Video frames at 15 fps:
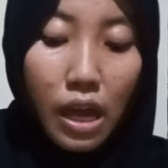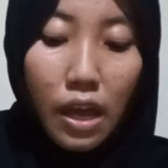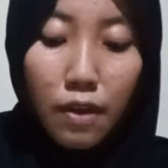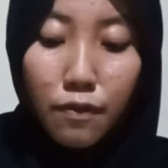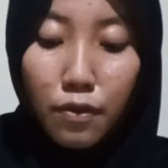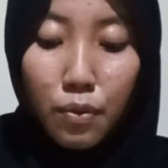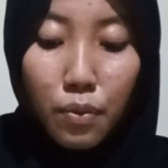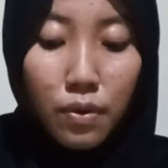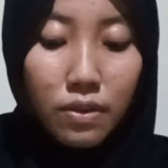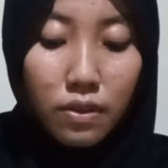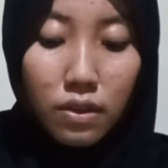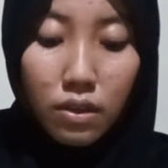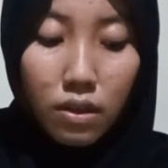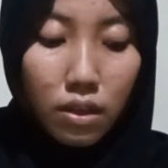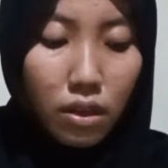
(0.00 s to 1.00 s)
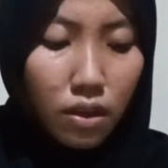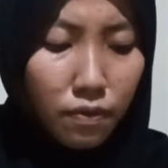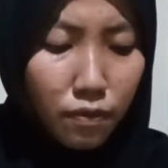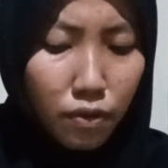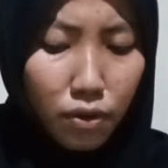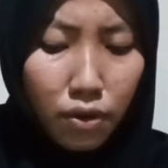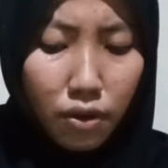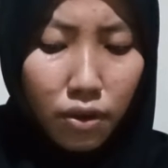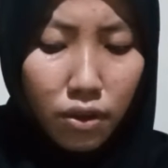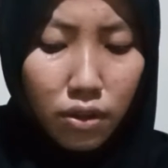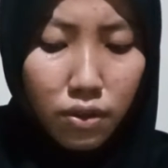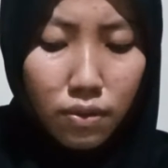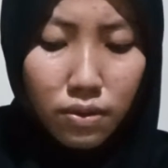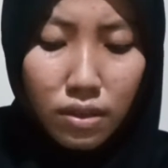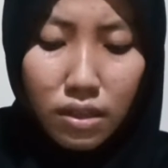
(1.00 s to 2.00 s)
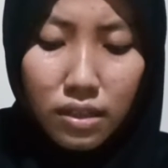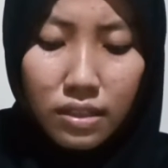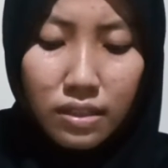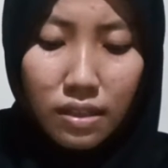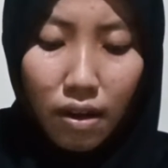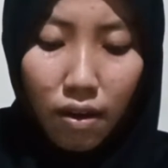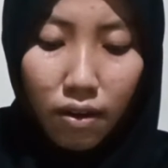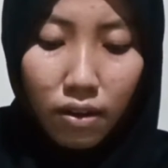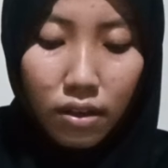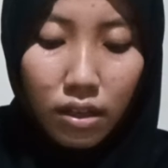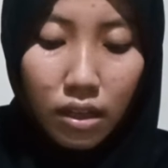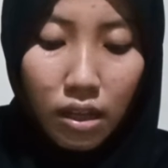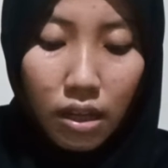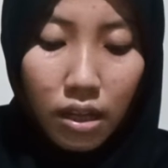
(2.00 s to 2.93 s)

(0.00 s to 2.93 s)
If you're using a song,